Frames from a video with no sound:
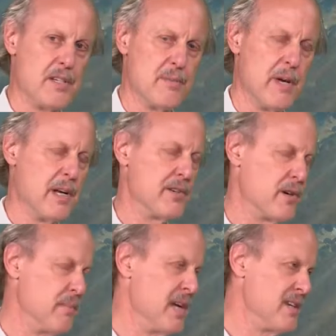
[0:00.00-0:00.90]
there's been a
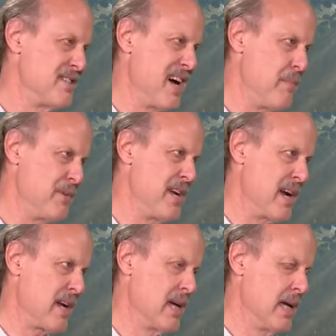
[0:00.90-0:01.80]
tremendous
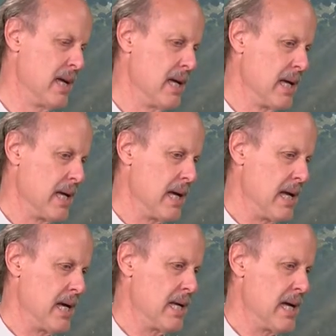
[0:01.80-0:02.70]
uptick
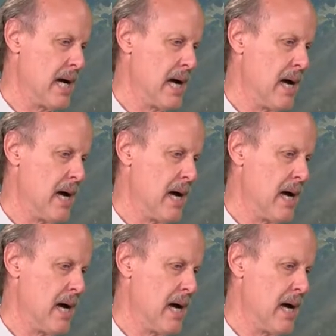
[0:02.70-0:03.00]
in